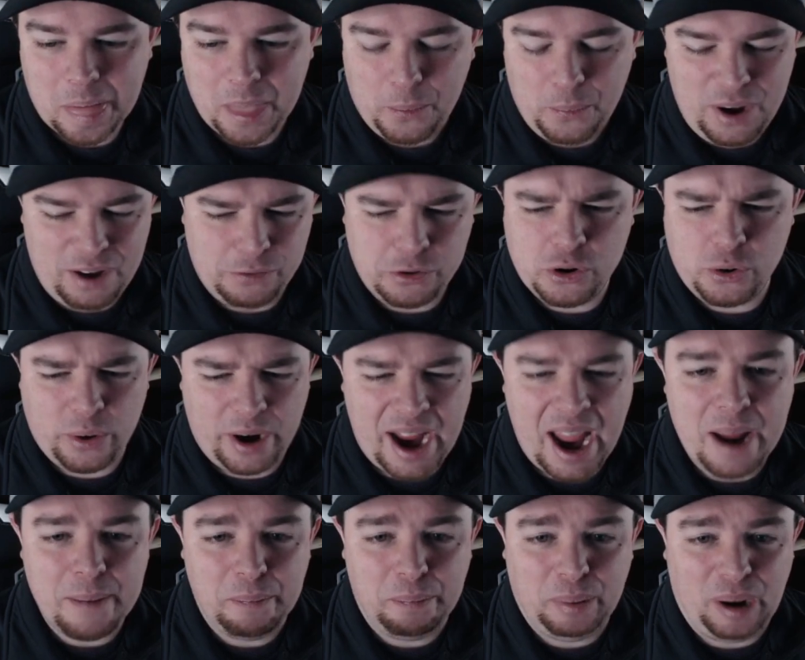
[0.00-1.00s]
we have
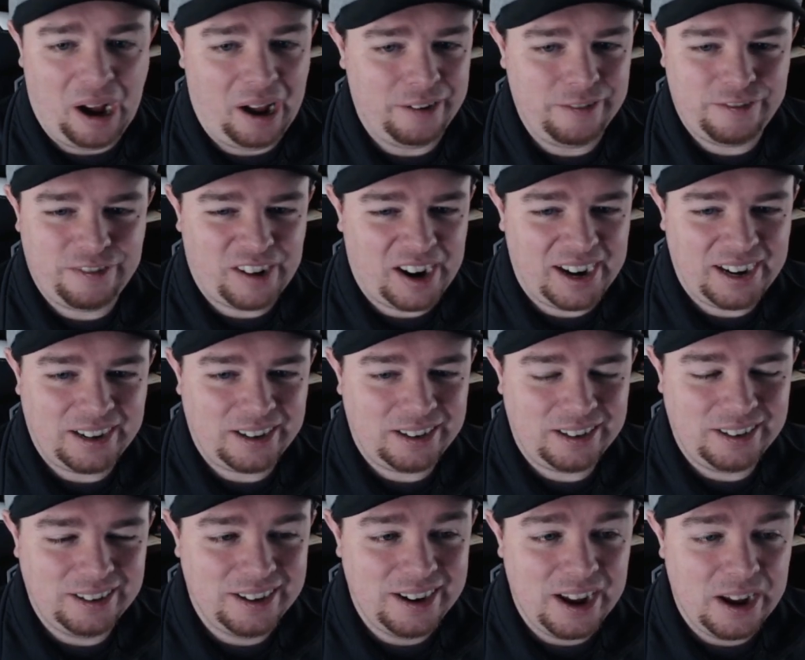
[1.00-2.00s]
Create
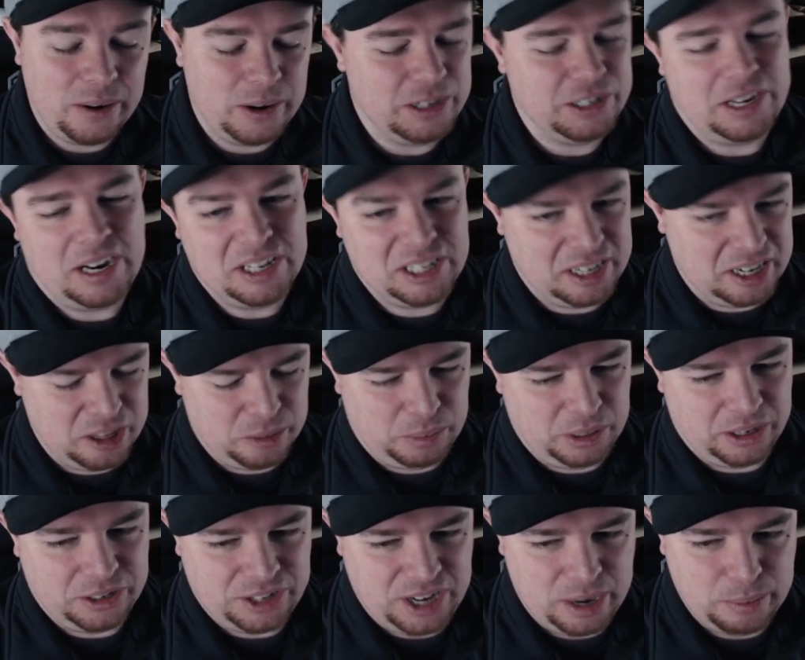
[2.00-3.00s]
Bonfire, which isn't in the
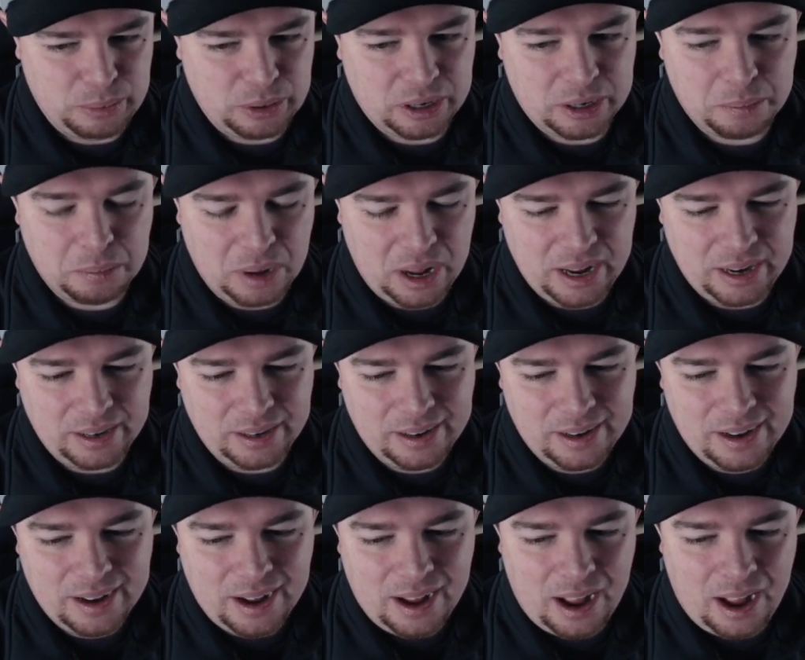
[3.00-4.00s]
Player's Handbook, but
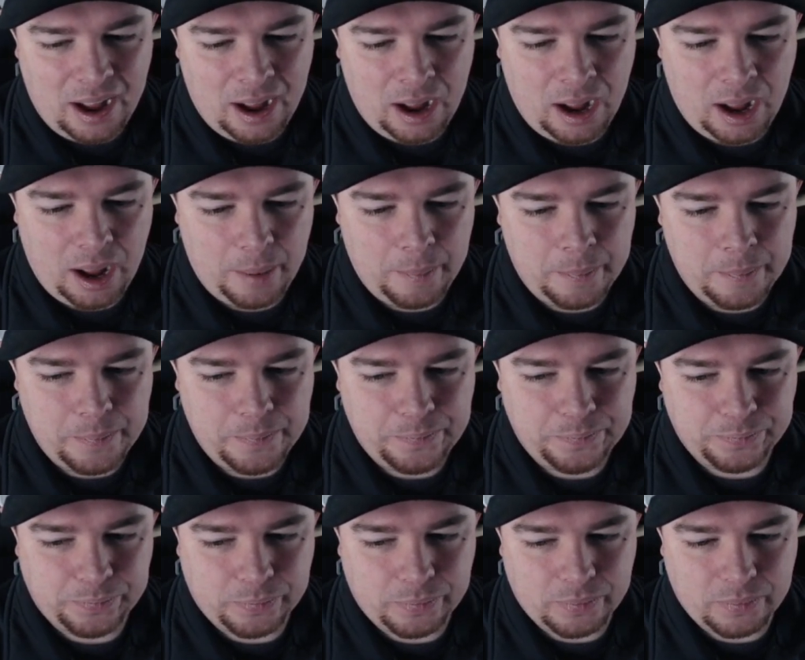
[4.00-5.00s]

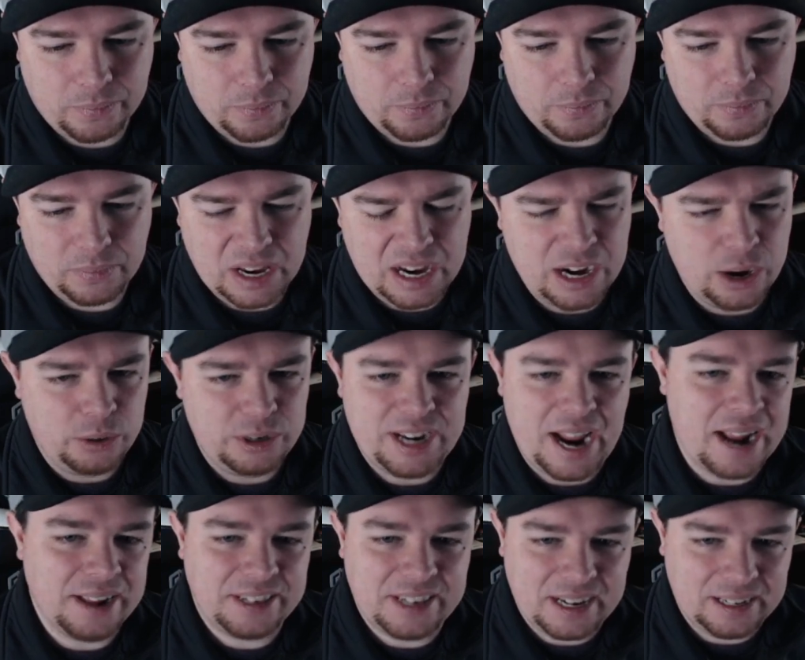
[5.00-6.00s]
you know,
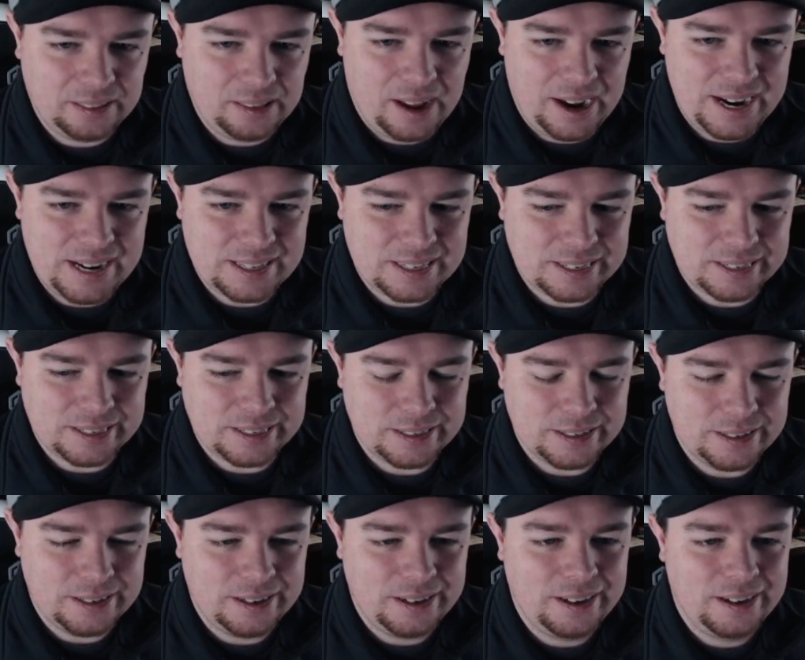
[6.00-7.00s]
Dancing Lights,
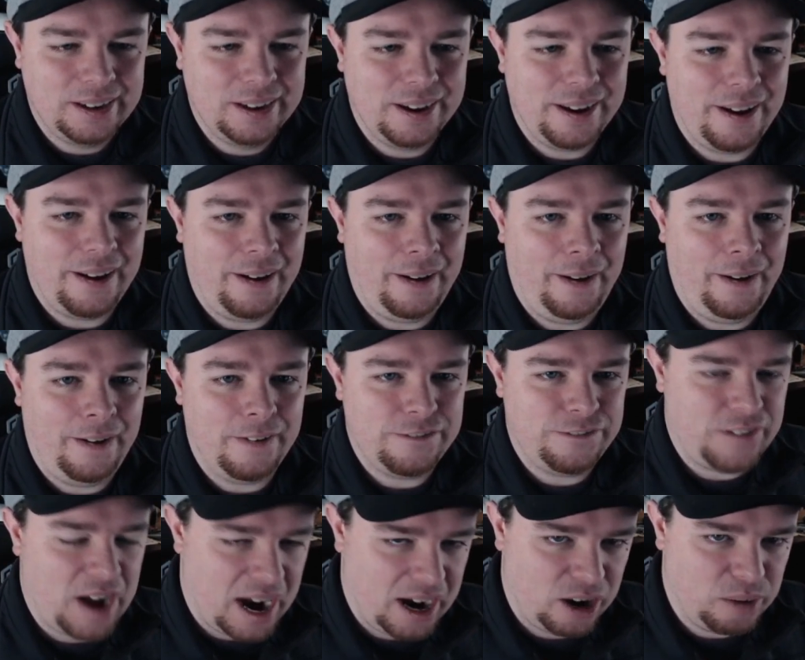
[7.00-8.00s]

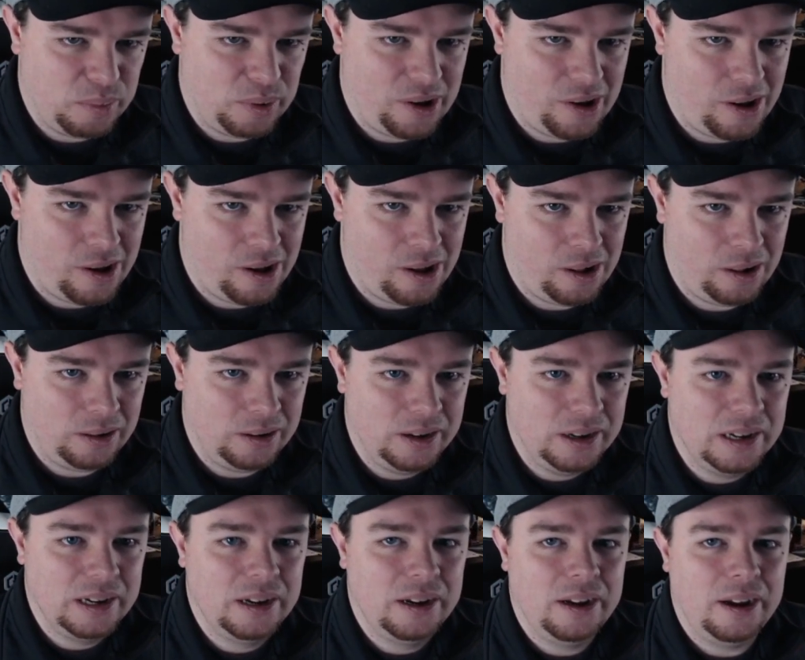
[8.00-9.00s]
Fireball,
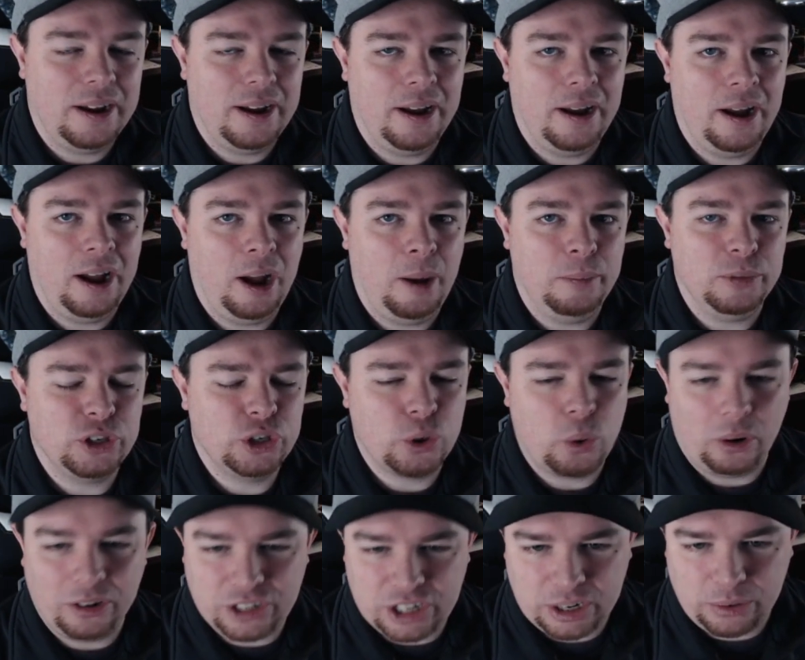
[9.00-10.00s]

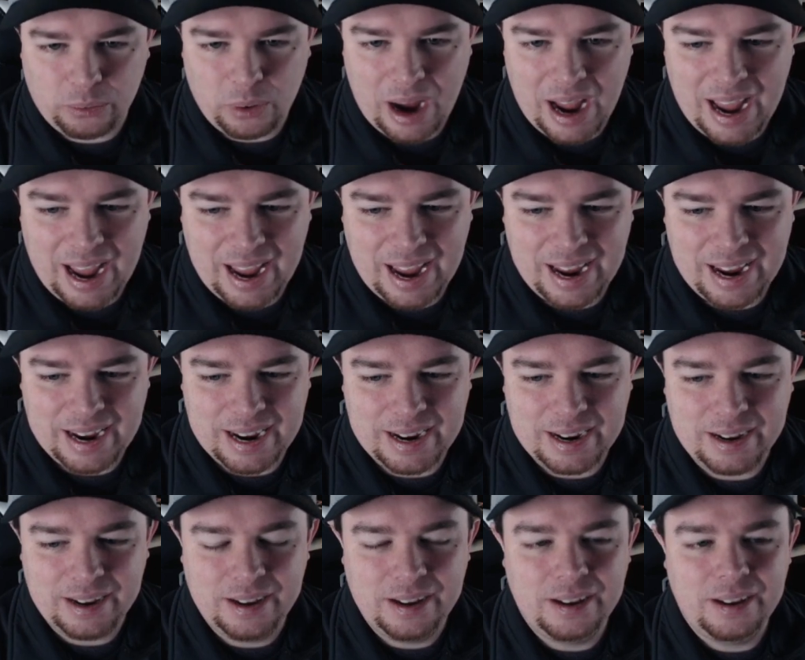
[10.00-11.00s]
Scorching
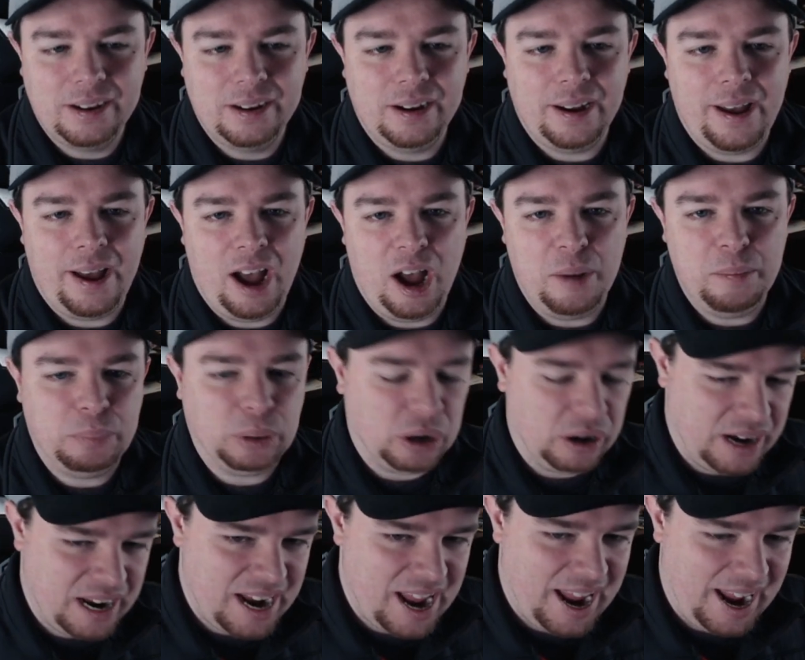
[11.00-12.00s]
Ray,
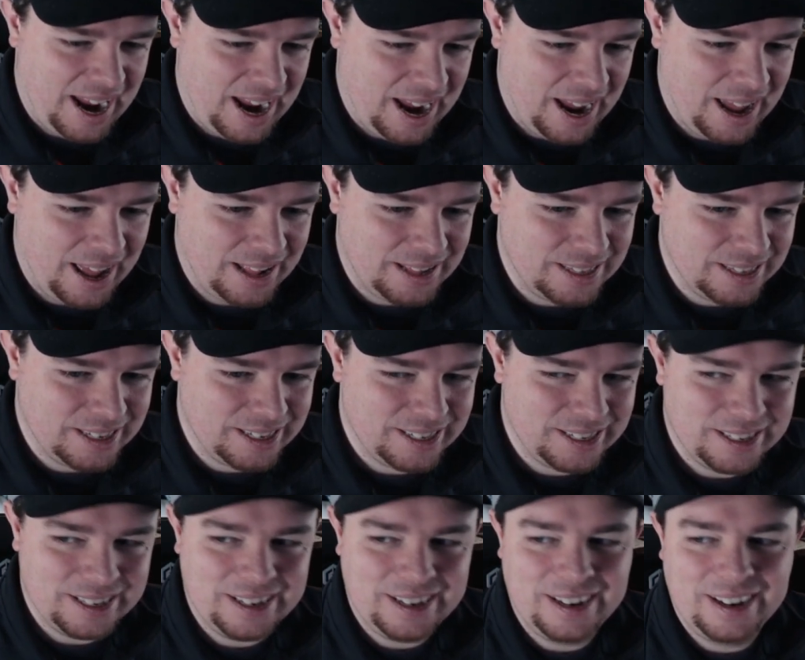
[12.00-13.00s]
Burning Hands,